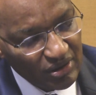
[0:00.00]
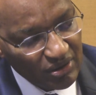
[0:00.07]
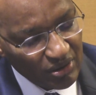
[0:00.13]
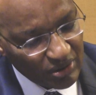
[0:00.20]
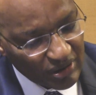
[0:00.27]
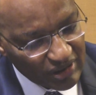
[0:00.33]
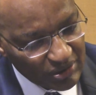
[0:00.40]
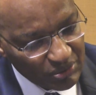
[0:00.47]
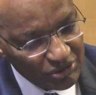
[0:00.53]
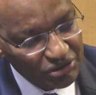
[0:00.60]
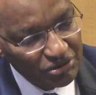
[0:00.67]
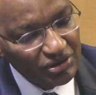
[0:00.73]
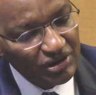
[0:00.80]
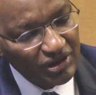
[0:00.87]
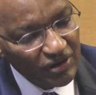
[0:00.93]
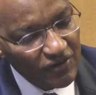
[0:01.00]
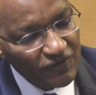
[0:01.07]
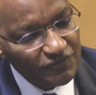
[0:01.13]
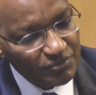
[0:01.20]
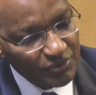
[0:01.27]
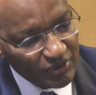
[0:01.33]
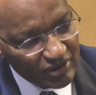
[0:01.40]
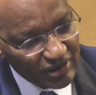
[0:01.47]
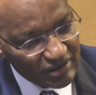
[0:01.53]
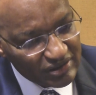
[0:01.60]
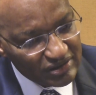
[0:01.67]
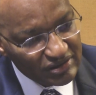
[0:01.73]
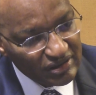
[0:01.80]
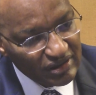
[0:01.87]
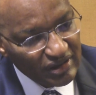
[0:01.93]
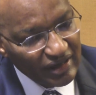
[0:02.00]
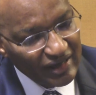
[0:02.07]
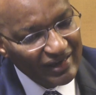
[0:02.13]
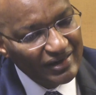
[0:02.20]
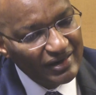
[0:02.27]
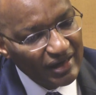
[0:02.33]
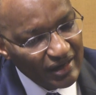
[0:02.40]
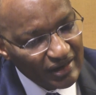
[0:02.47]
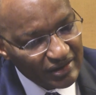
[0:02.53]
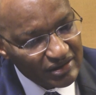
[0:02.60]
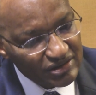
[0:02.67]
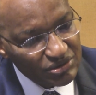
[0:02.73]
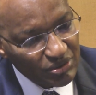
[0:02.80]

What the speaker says: or rather, we should think of products in areas